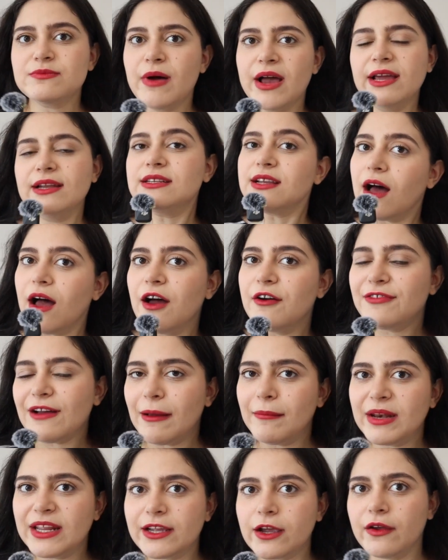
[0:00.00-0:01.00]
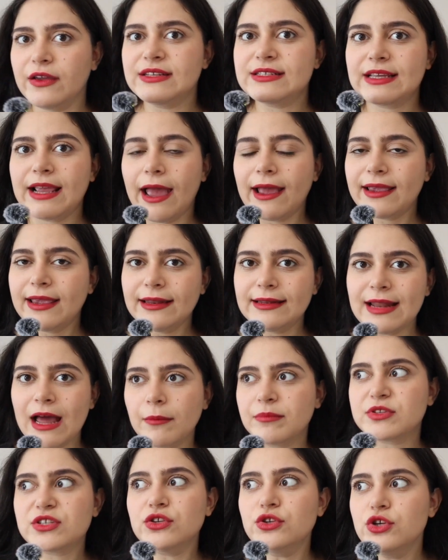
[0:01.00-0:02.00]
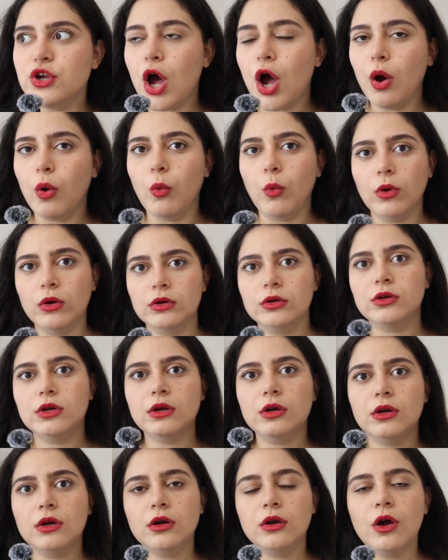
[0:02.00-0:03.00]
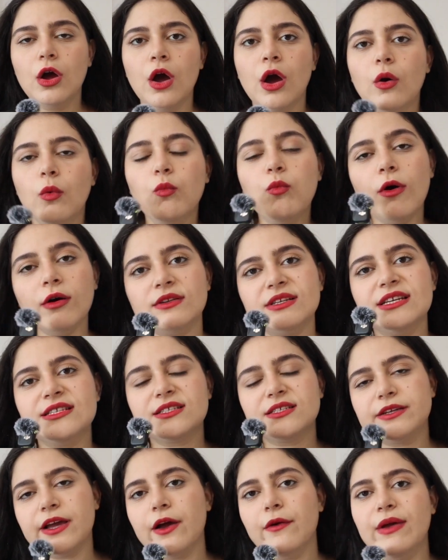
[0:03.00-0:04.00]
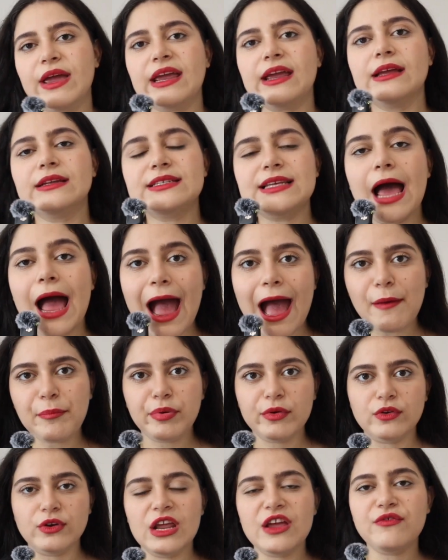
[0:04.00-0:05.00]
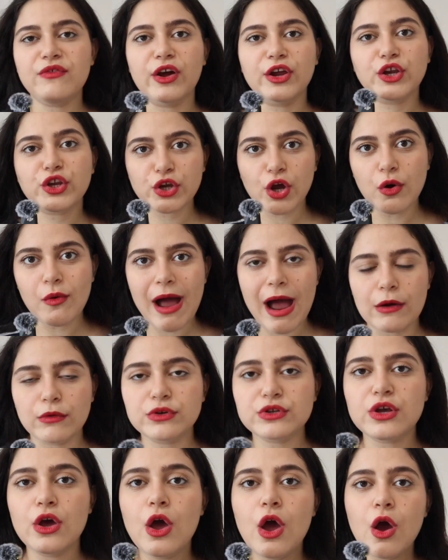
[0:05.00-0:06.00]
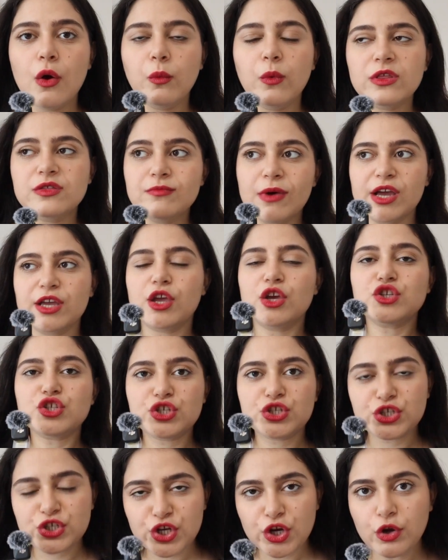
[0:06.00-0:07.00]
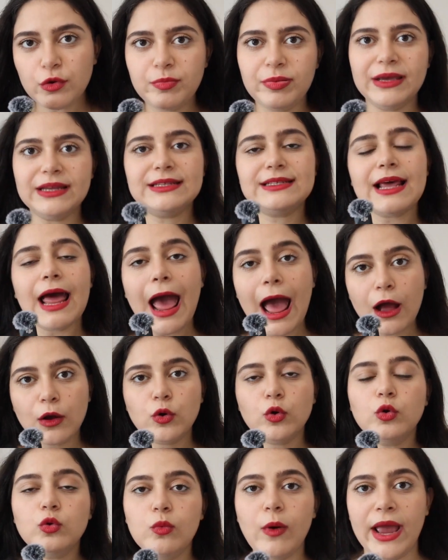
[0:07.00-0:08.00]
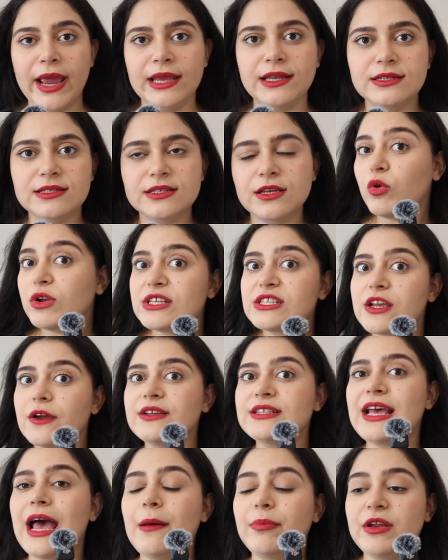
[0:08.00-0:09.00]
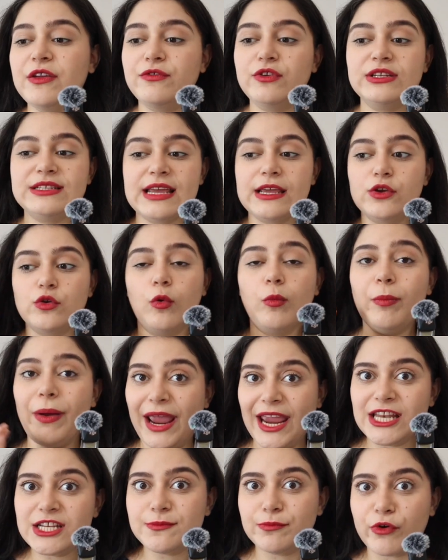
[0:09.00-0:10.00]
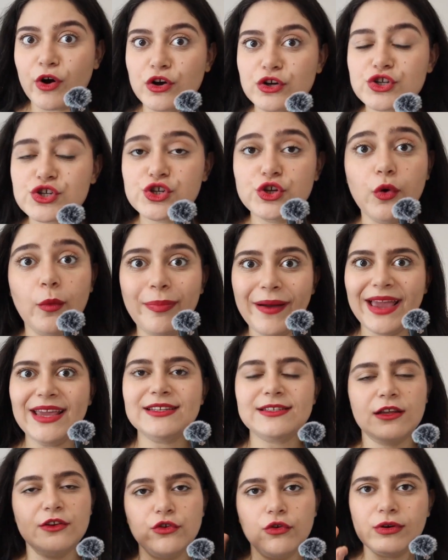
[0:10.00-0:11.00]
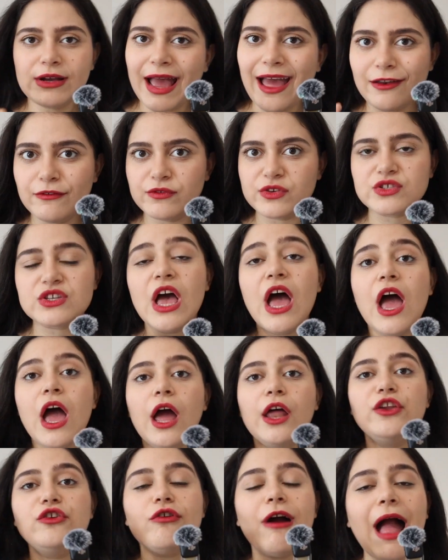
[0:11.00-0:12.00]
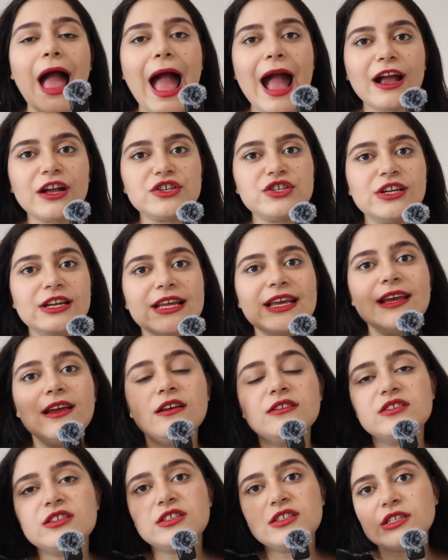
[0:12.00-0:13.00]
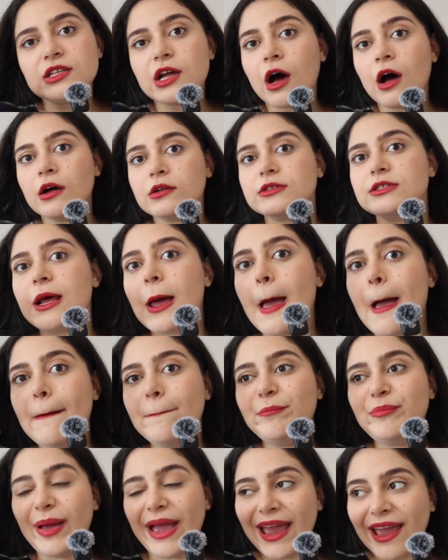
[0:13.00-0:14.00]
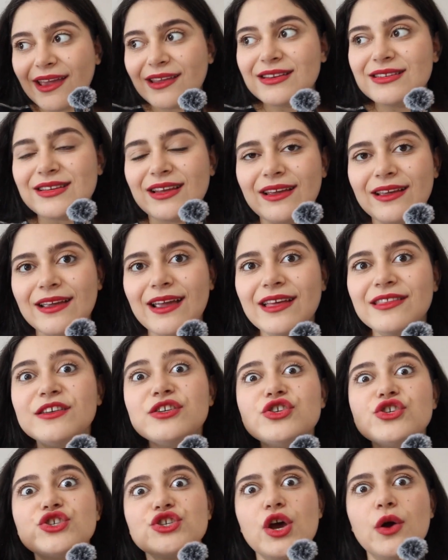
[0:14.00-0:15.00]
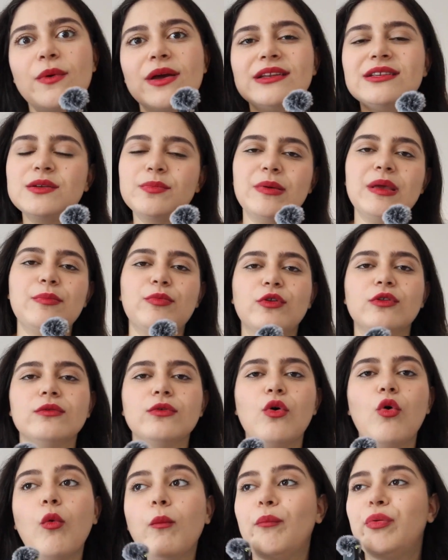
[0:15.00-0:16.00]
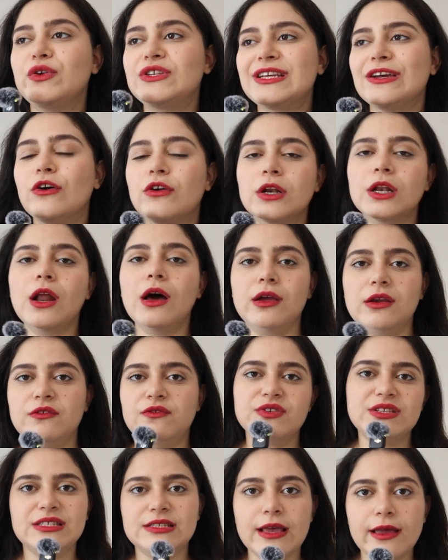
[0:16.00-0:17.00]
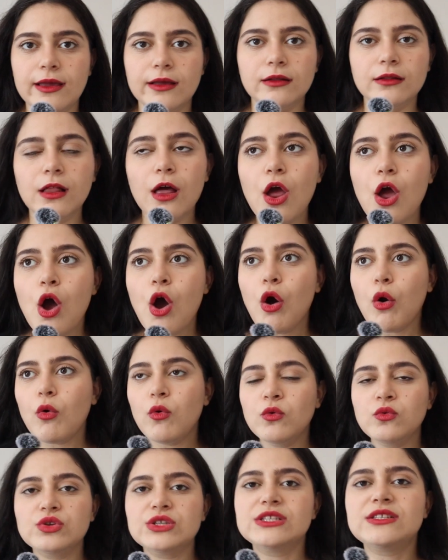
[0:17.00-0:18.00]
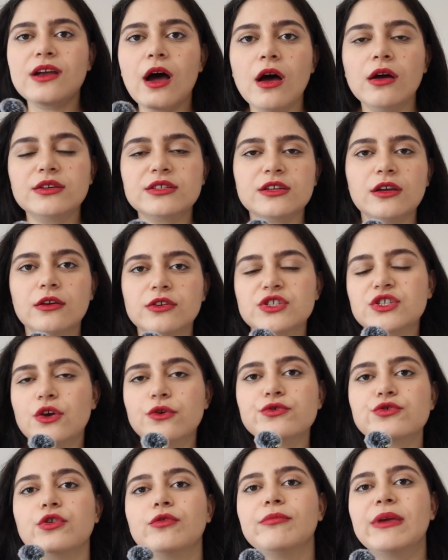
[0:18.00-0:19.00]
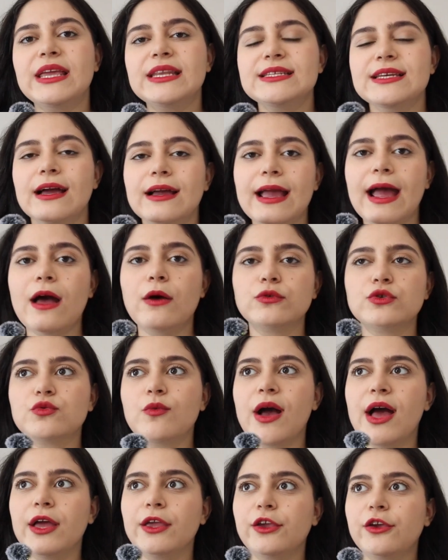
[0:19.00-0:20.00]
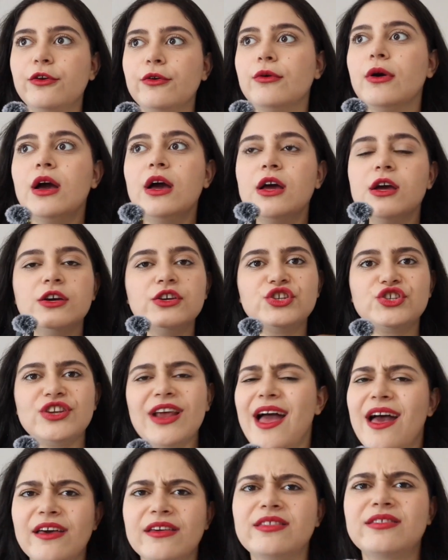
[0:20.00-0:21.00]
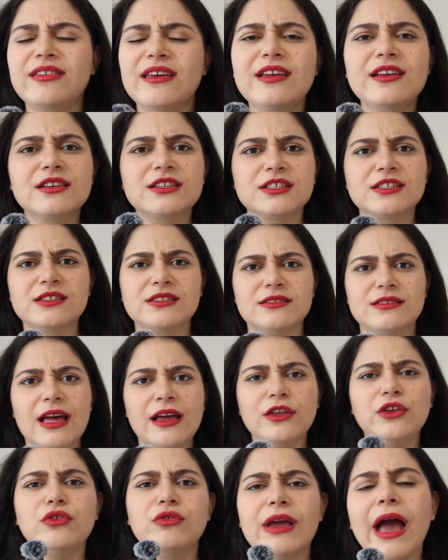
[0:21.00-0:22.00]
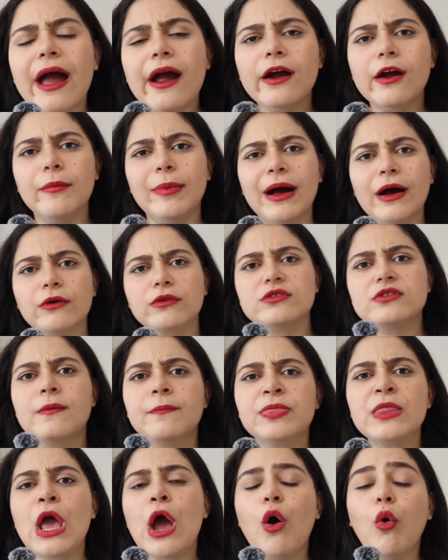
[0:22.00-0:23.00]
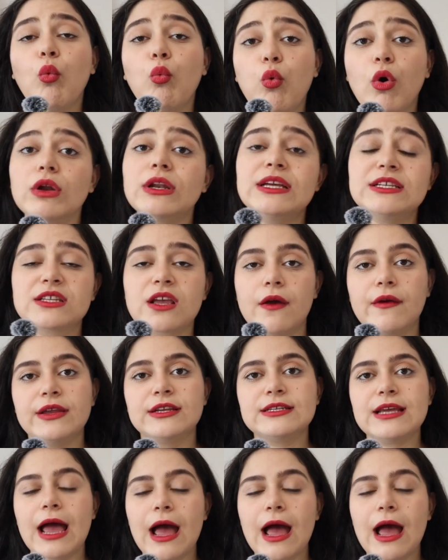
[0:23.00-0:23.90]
my entire family going to get kidnapped? No. What is going to happen if I go out with my stupid ankle weights? What is going to happen if you take your paintbrush, your paint and your canvas, and you actually start painting and then show it to people, or put it online for sale, or start a social media account where you share things that you care about? What is going to